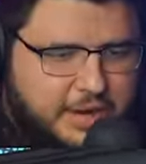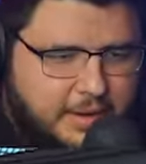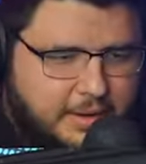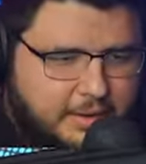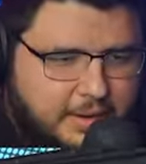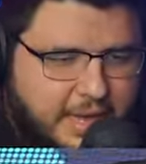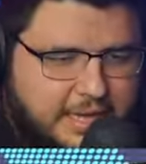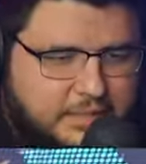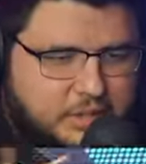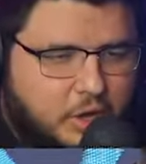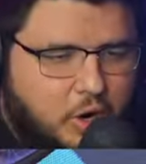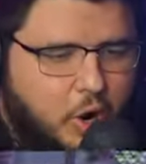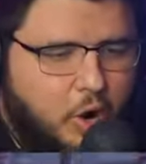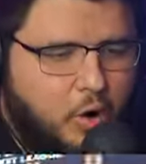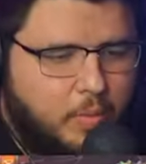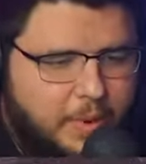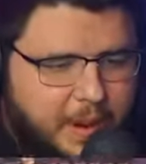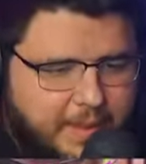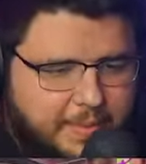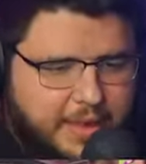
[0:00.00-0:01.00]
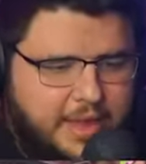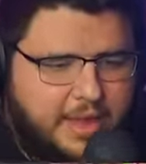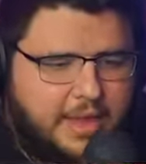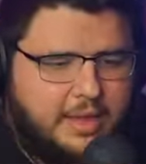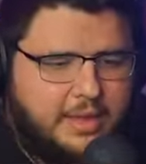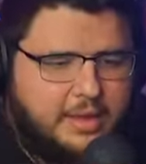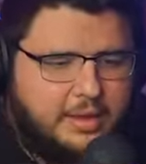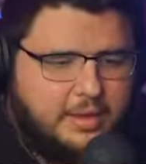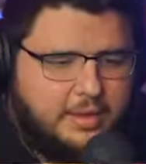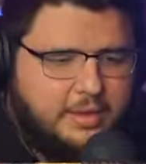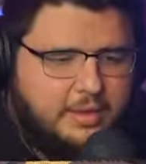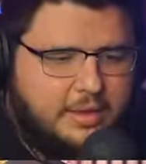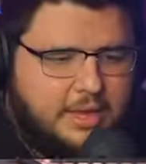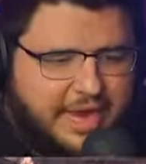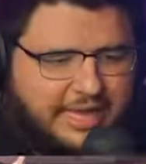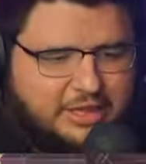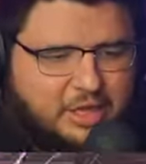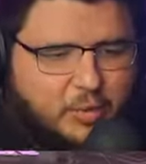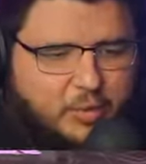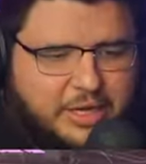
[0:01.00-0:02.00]
in. Let's you, go, I baby.
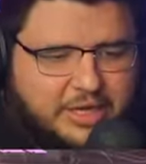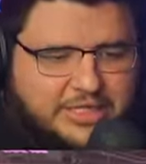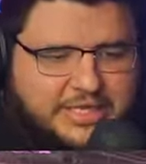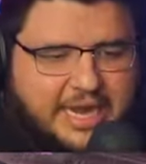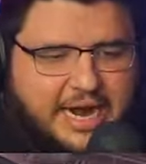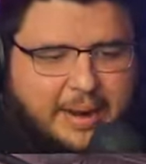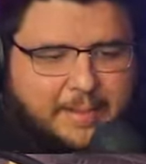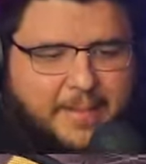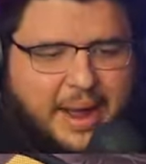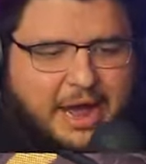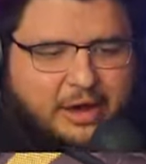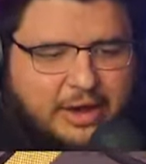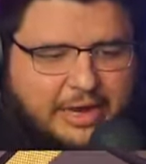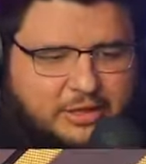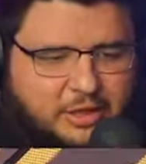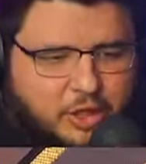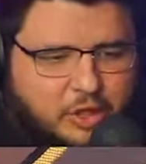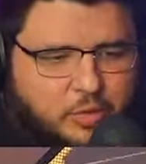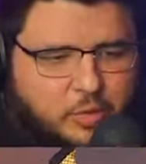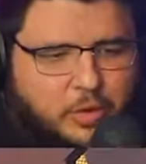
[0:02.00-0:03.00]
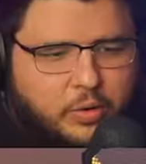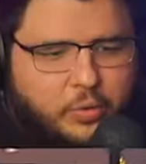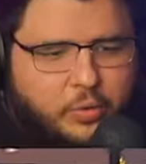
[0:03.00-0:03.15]
I thought when you said I'm out, I thought you were